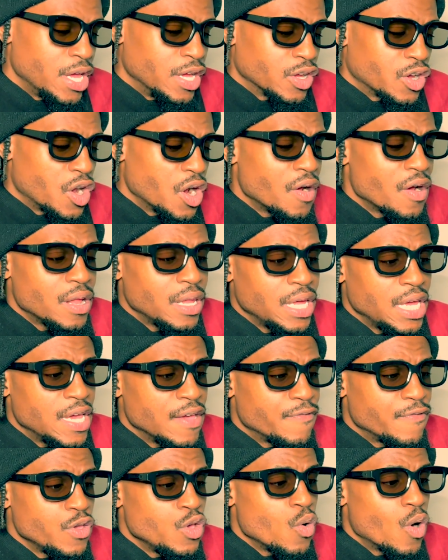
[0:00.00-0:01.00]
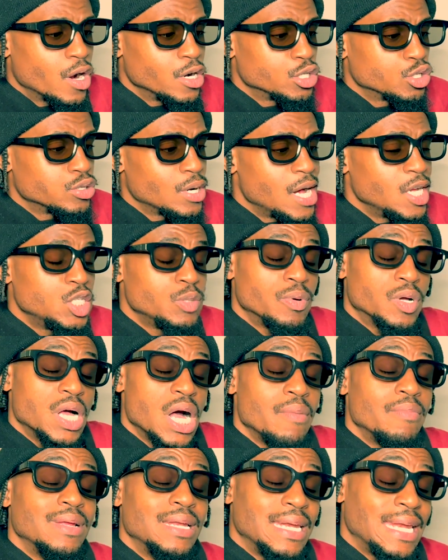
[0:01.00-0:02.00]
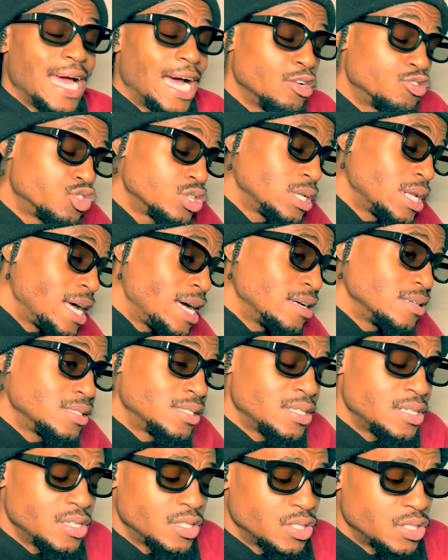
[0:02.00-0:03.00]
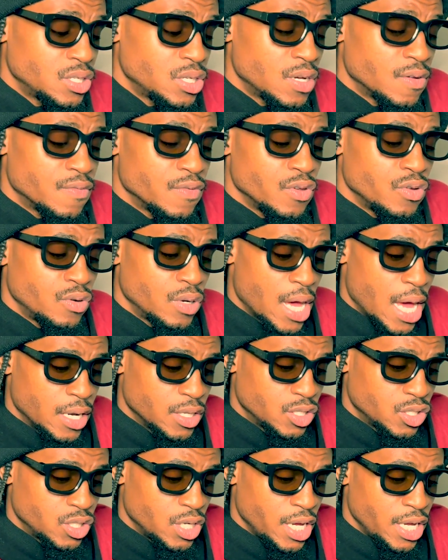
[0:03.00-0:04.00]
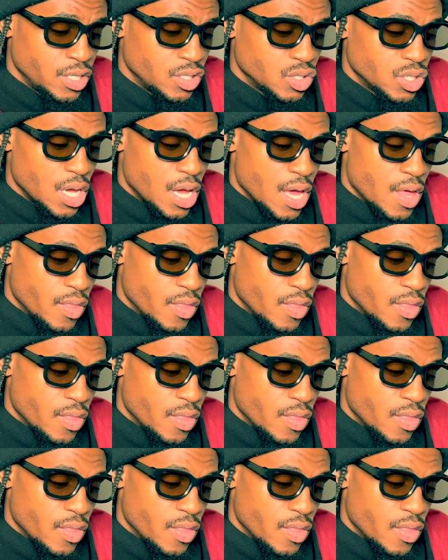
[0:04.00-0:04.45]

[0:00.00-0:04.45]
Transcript: Currently, if you are trying to become a naturalized citizen of the United States,